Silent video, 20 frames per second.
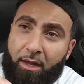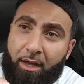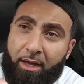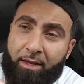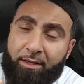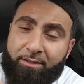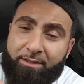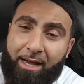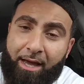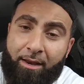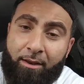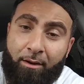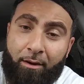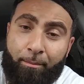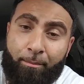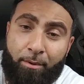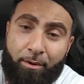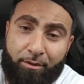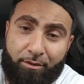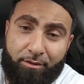And it's got
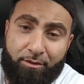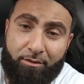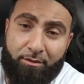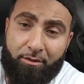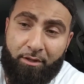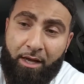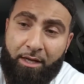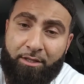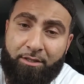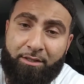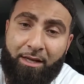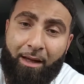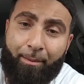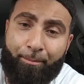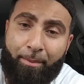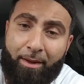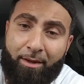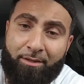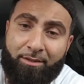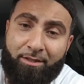numbers. Each
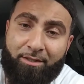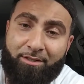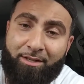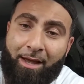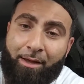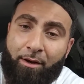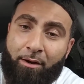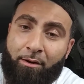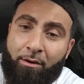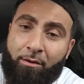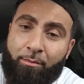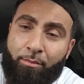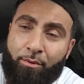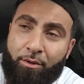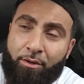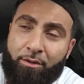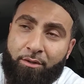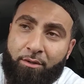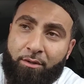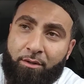stop is assigned a number.